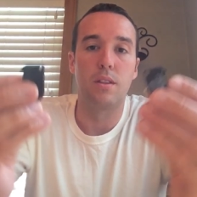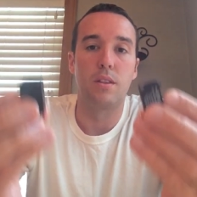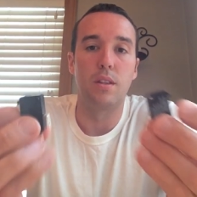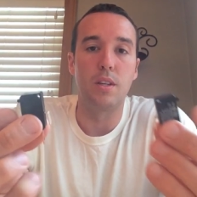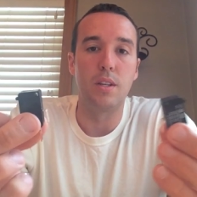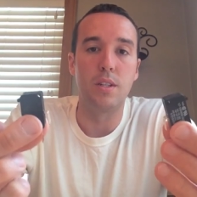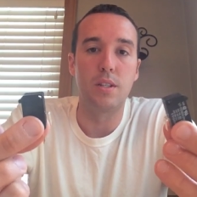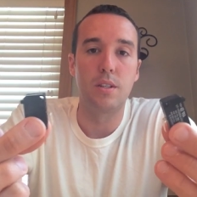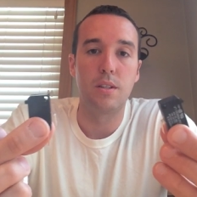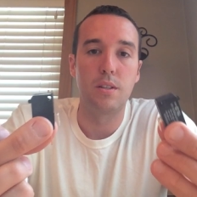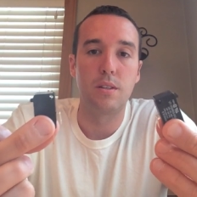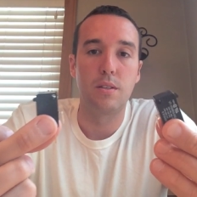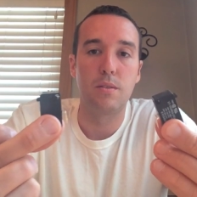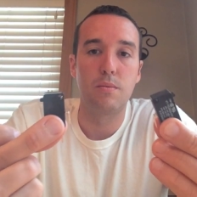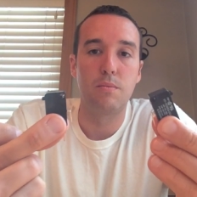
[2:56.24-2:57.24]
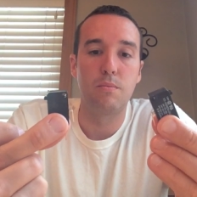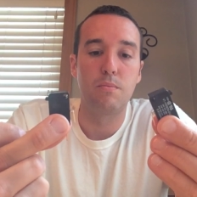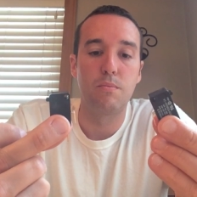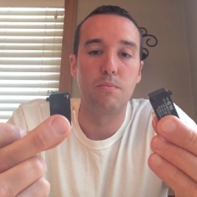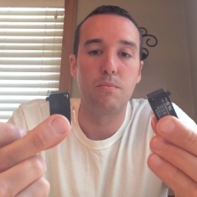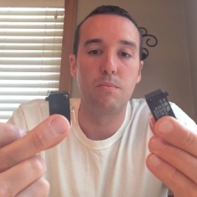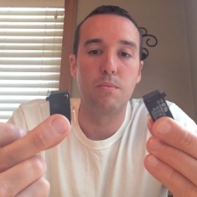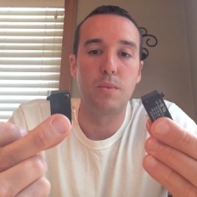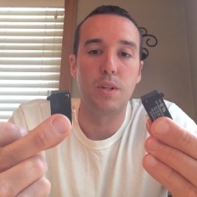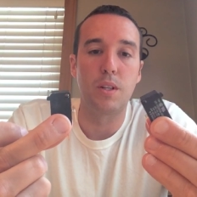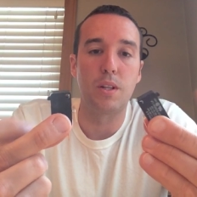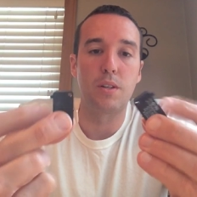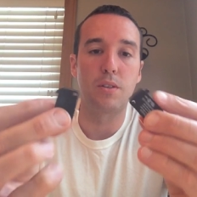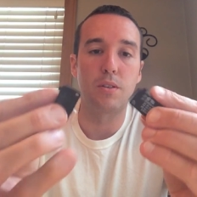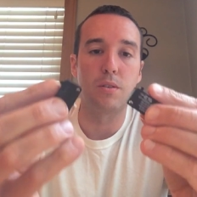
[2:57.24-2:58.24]
these
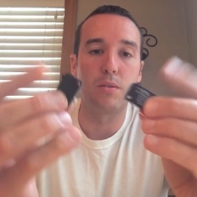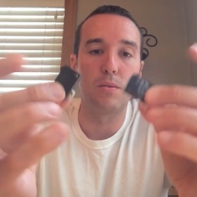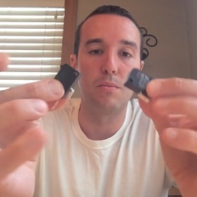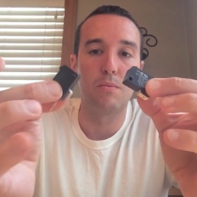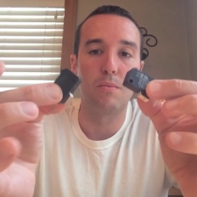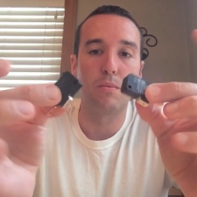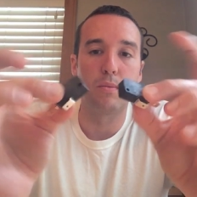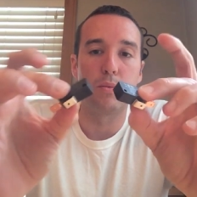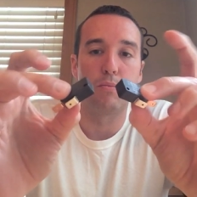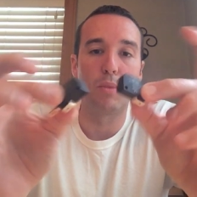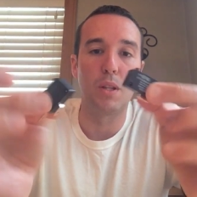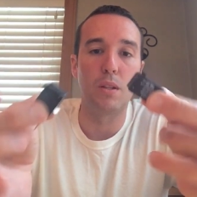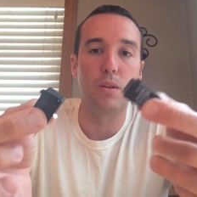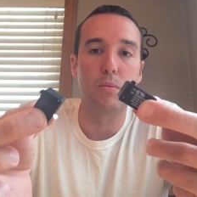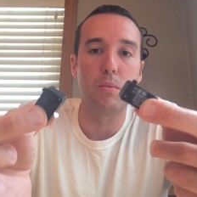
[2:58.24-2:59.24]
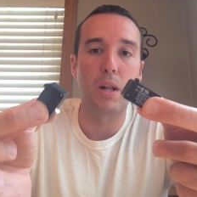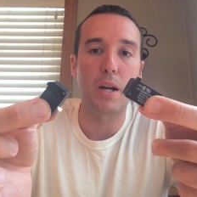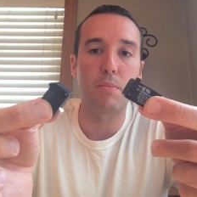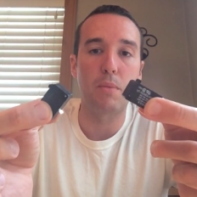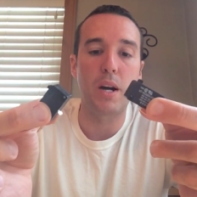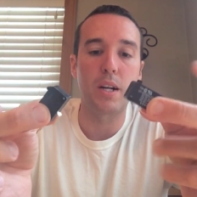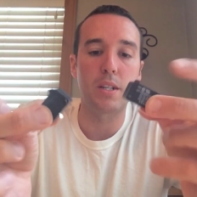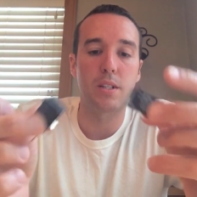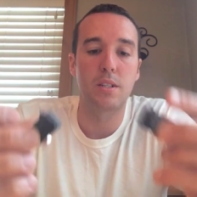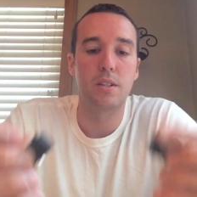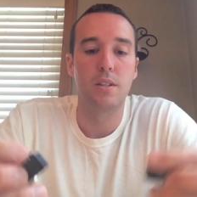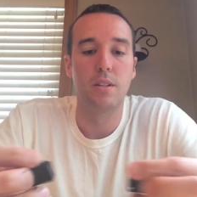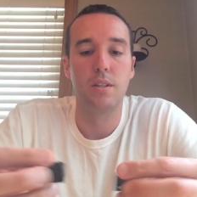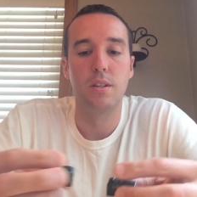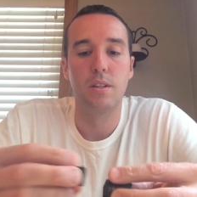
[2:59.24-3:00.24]
electrical little black box
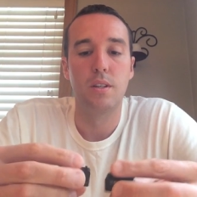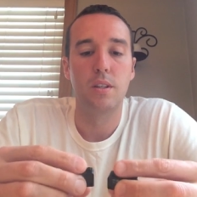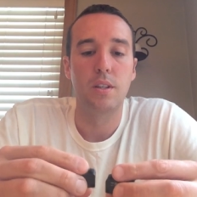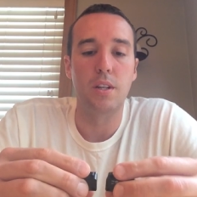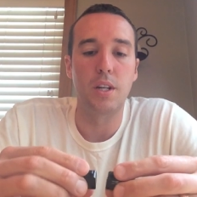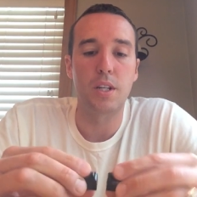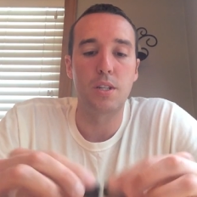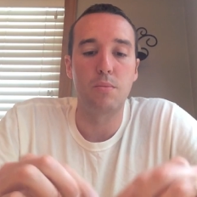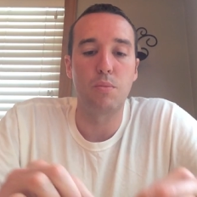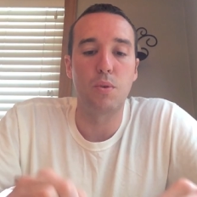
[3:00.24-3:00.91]
connection